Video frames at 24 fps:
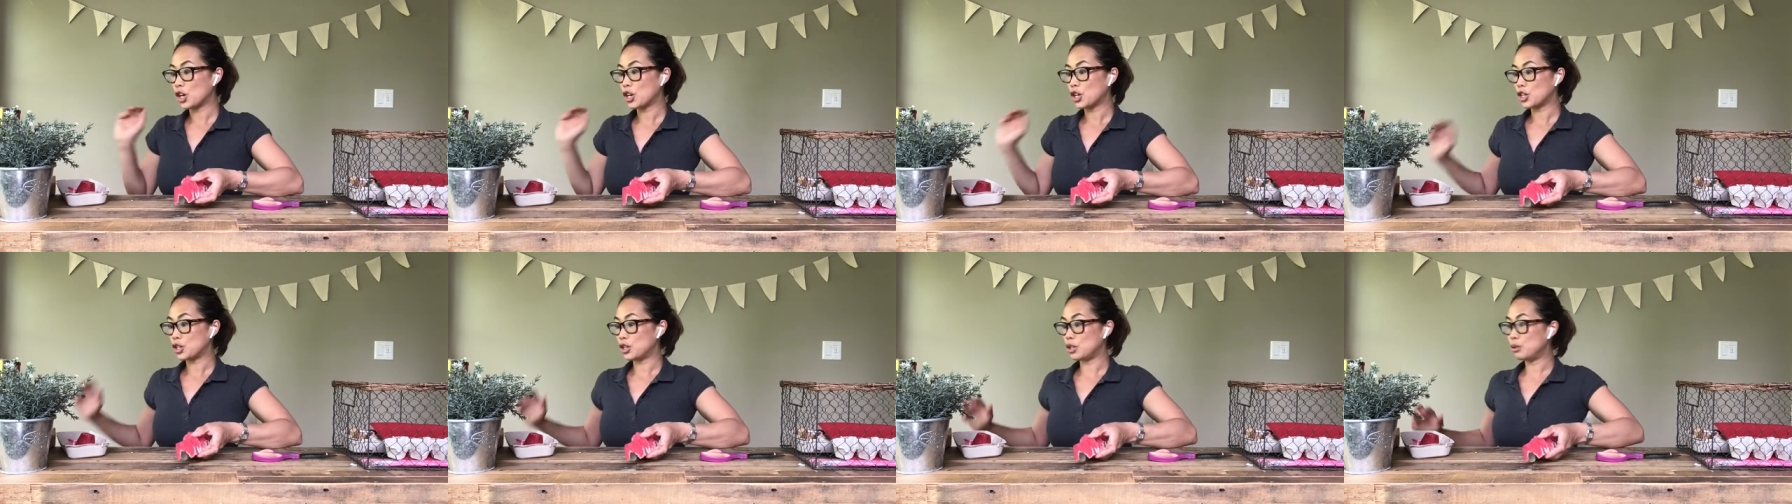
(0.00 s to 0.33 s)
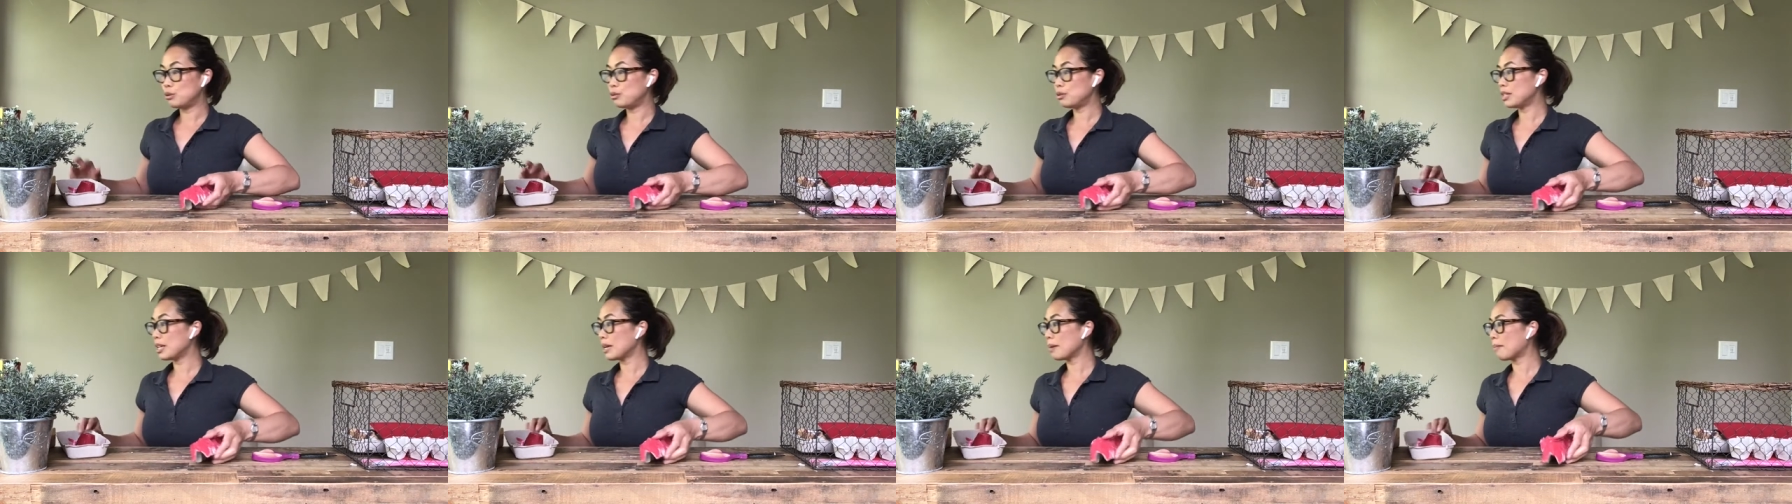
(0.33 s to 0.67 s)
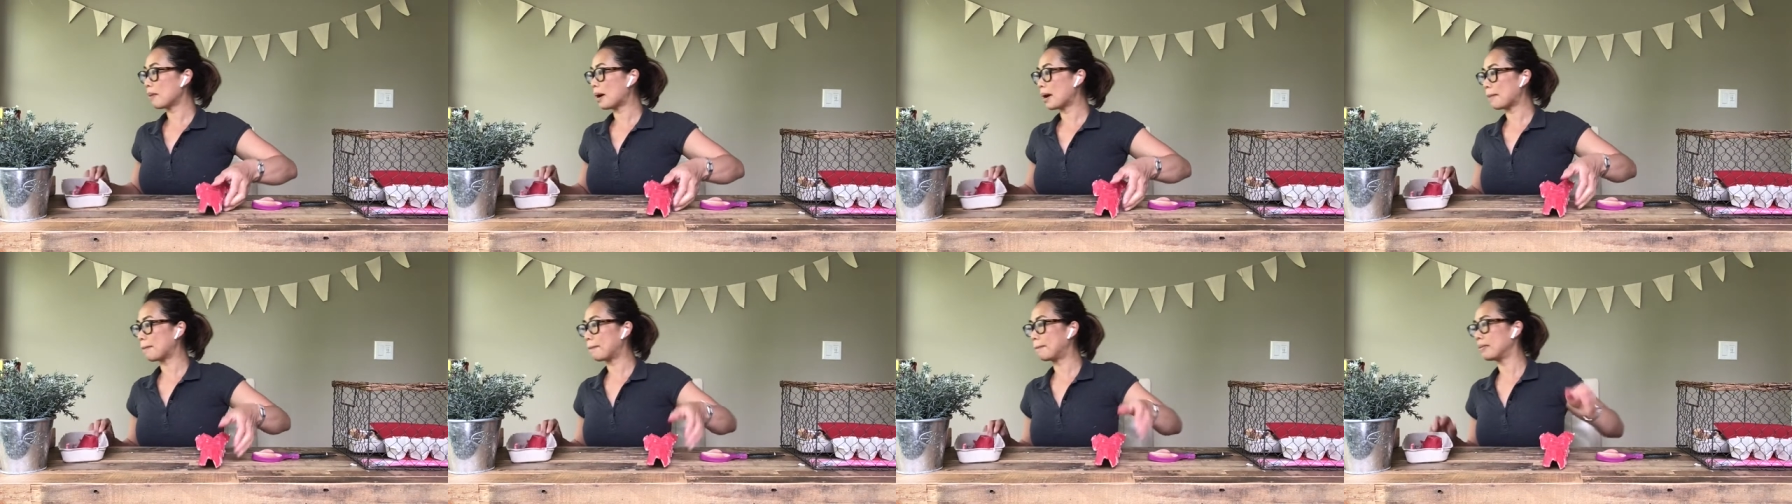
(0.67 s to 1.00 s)
using
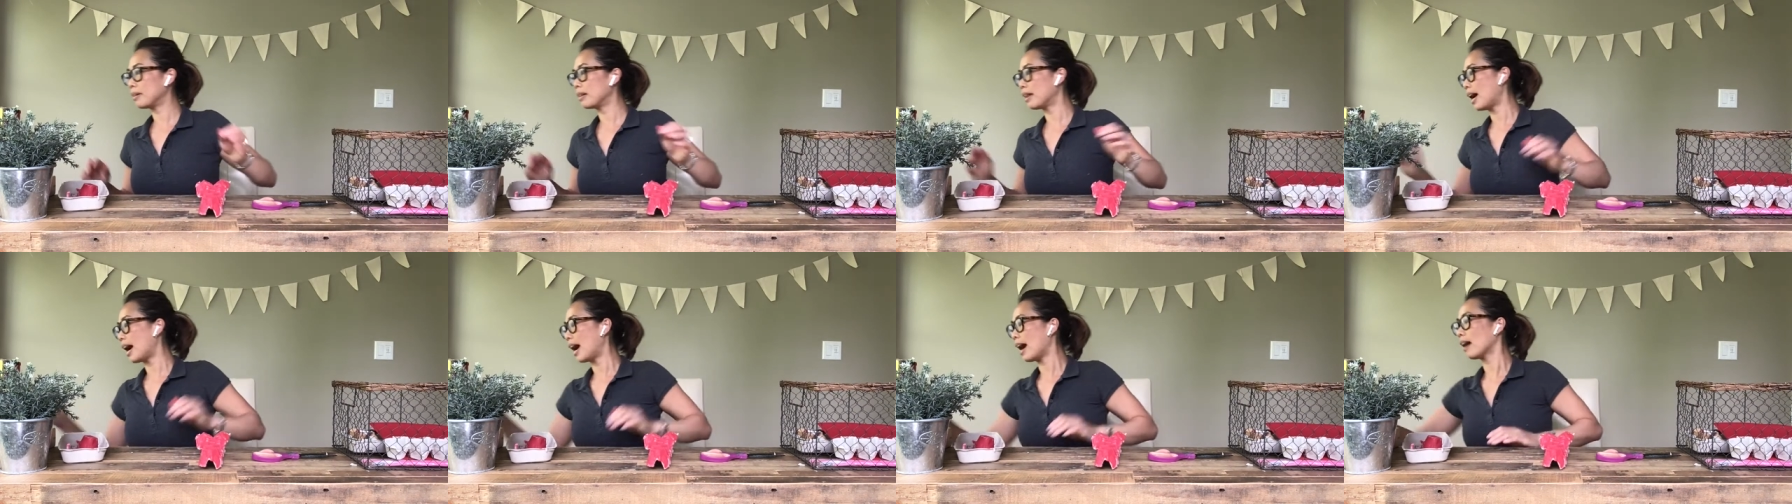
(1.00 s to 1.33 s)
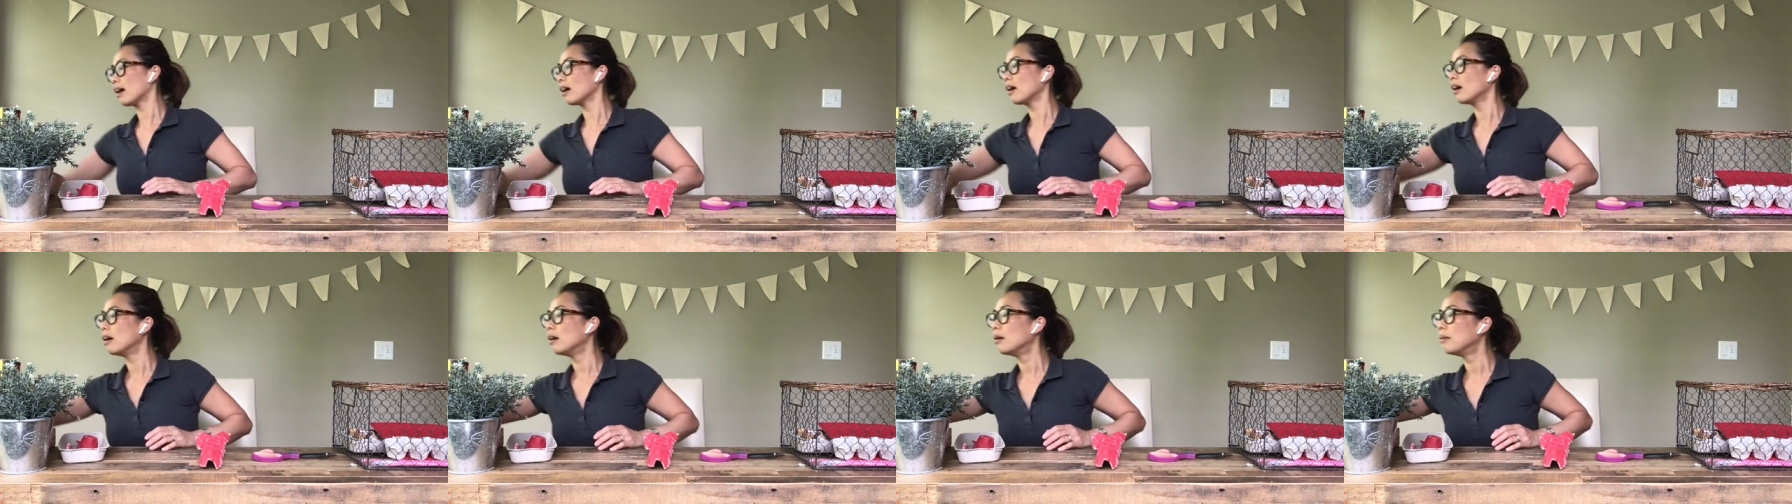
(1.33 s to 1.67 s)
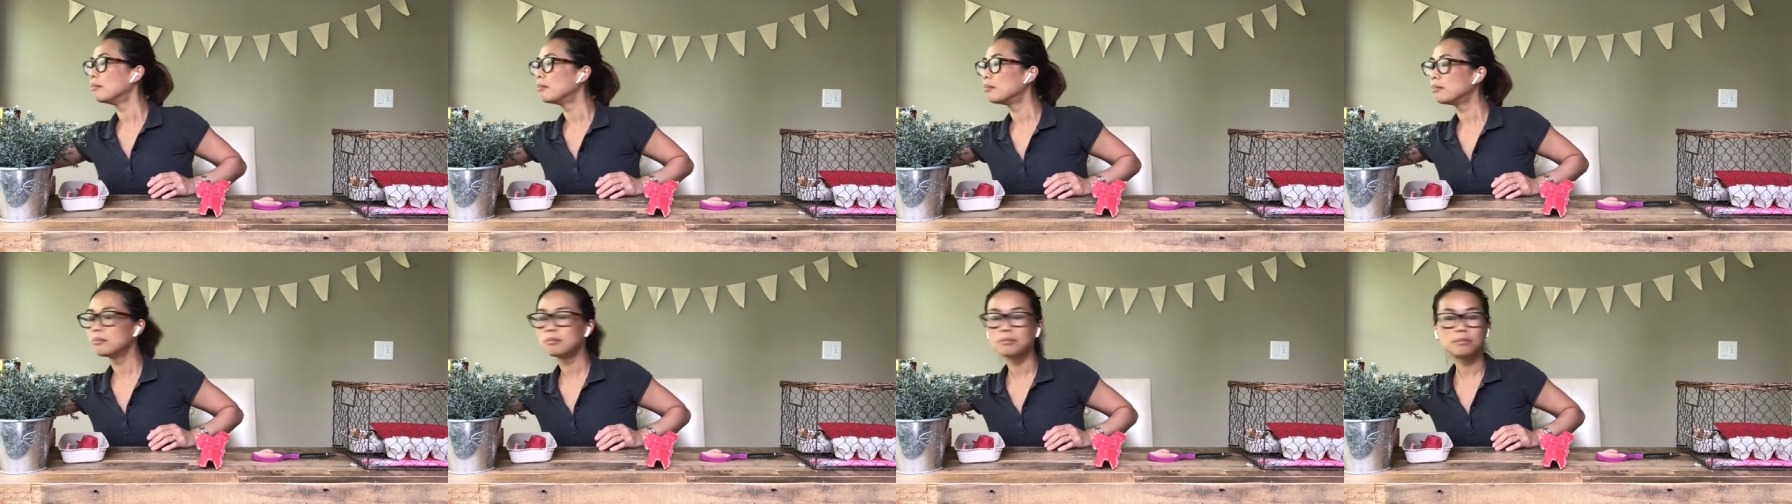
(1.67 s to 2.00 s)
my black
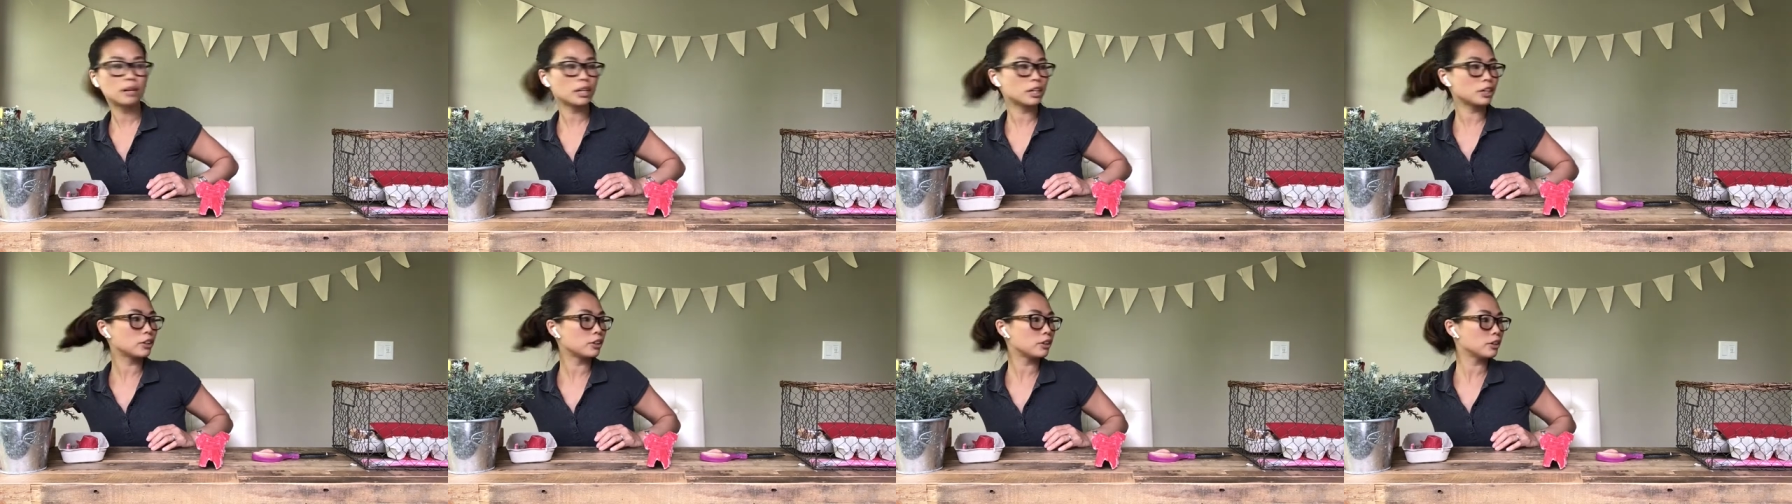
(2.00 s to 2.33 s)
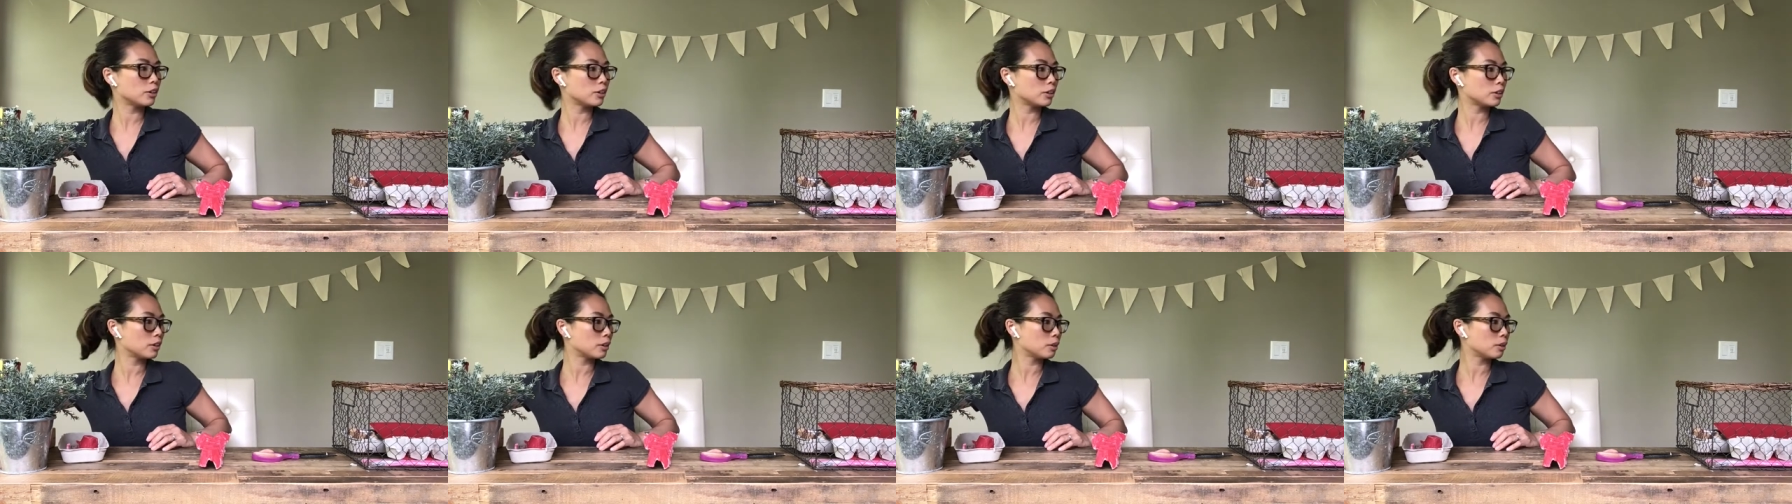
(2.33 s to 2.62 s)
marker.